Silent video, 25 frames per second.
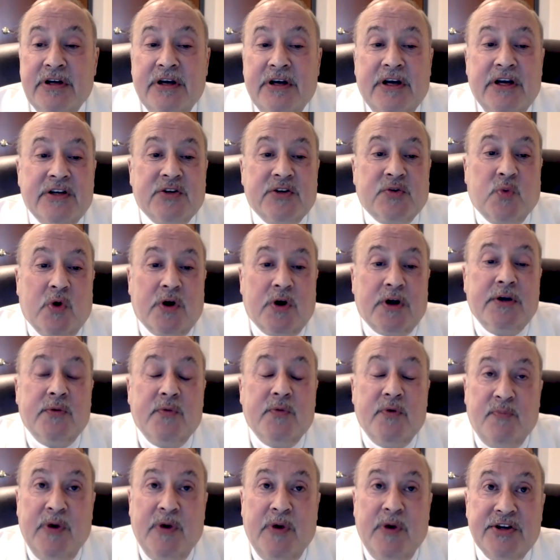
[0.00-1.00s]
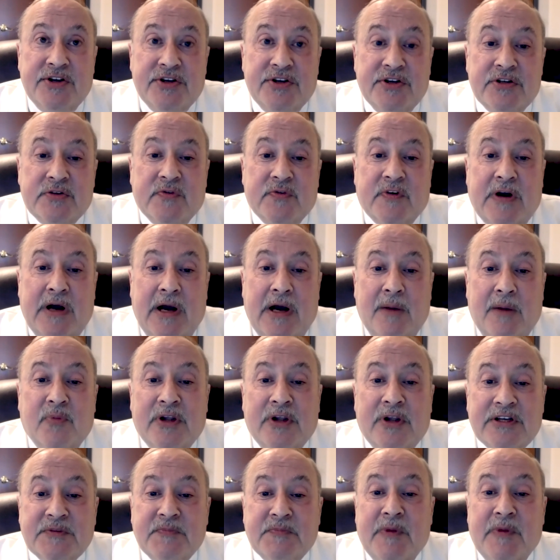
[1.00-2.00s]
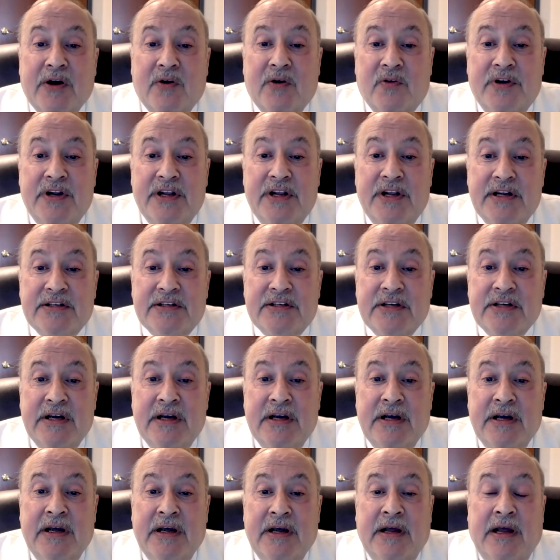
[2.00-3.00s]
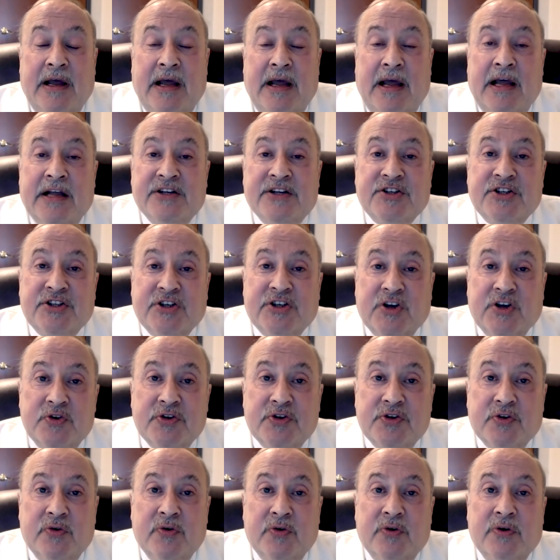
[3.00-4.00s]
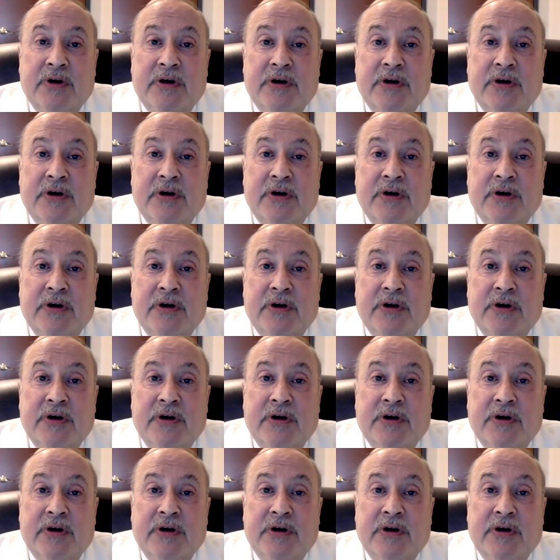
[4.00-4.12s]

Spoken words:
is working with patients with complex medical needs and social